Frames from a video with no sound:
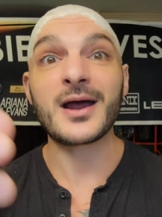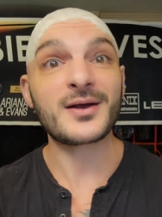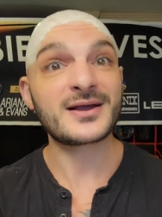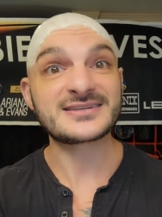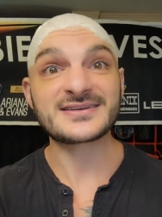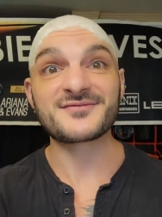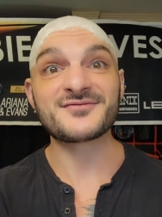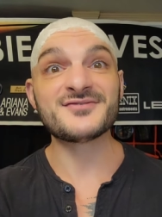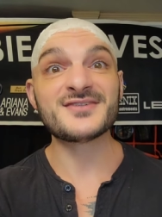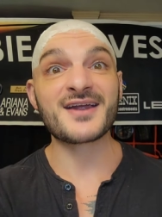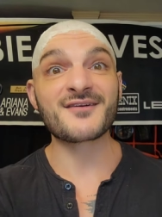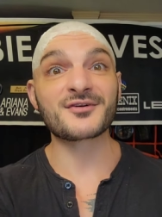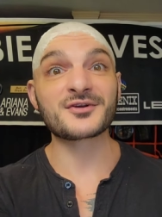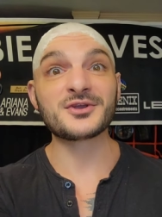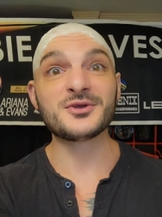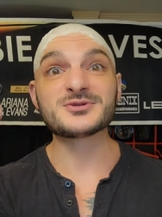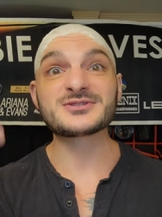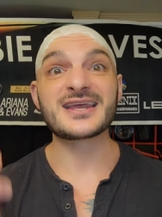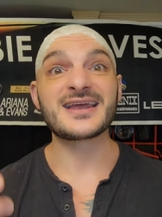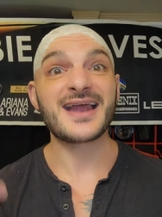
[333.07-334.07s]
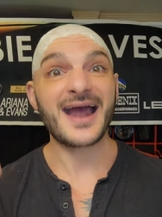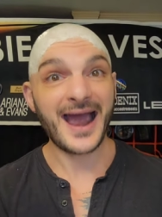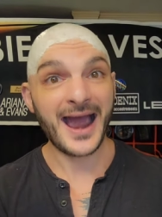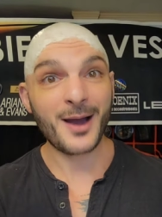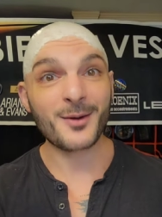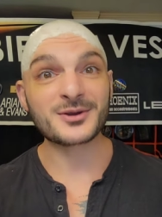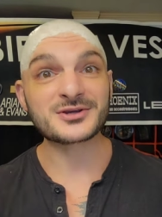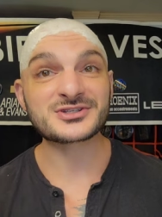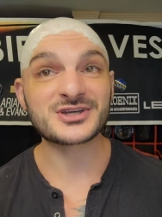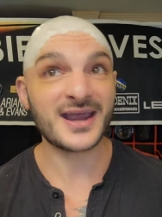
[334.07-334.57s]
out, because I've never used it,
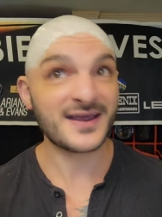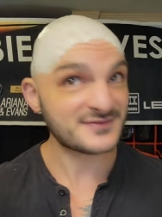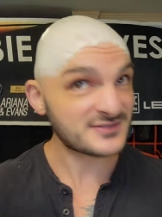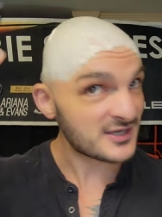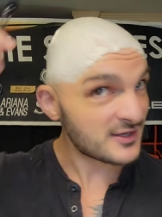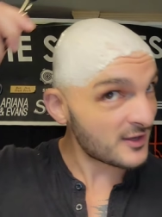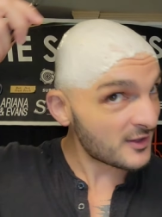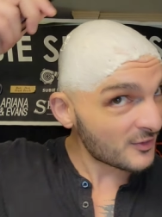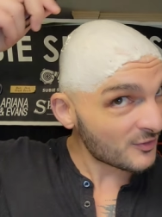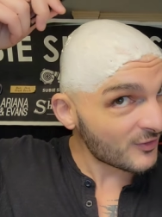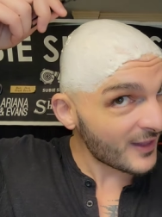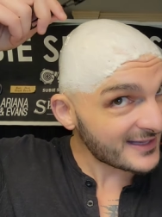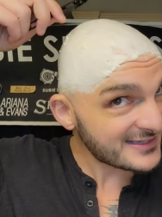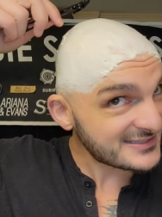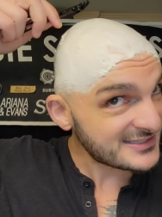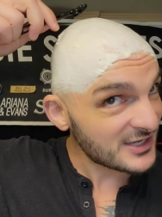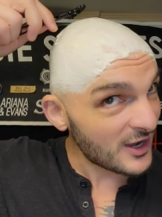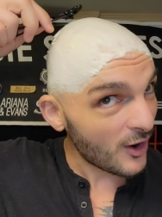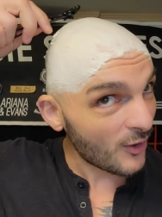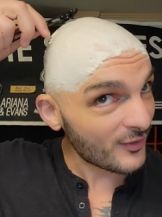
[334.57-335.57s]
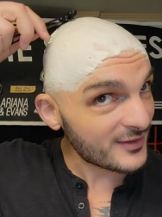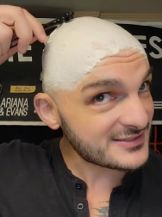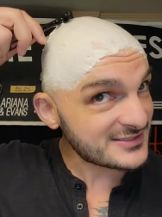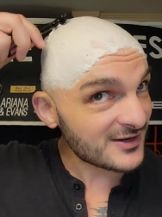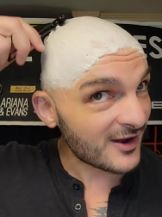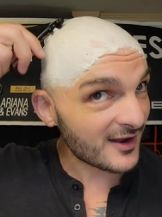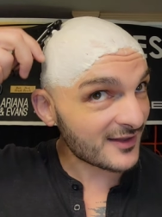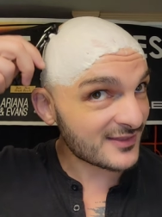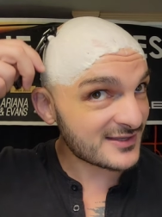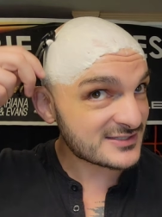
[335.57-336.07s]
how it shaves. Let's go, let's
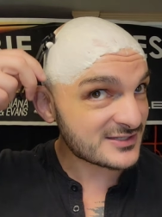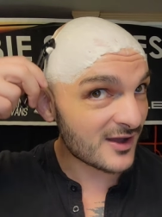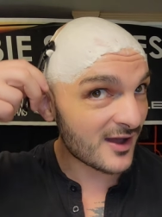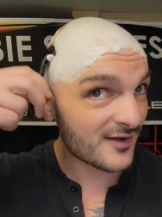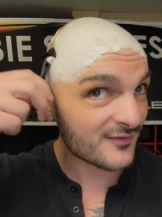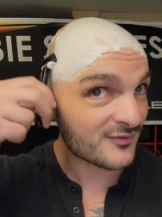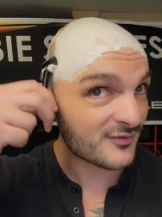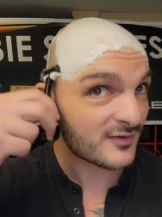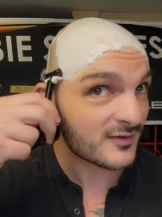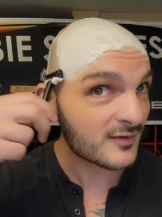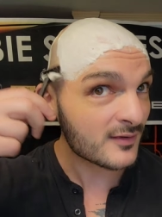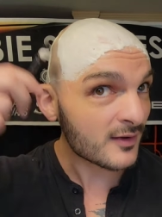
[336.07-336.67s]
knock this off.